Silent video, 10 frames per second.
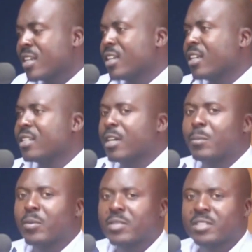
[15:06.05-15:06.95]
and
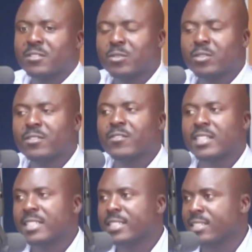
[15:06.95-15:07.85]
positive youth
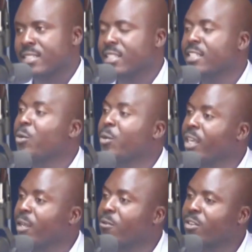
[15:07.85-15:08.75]
facilities in a way
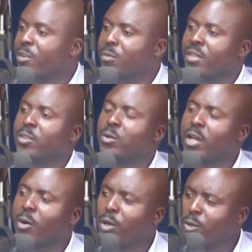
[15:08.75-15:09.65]
of keeping
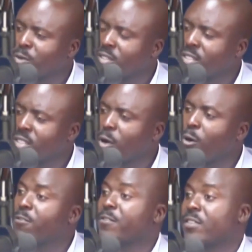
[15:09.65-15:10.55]
our youths
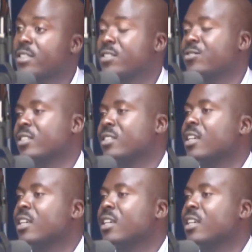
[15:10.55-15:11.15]
off the streets.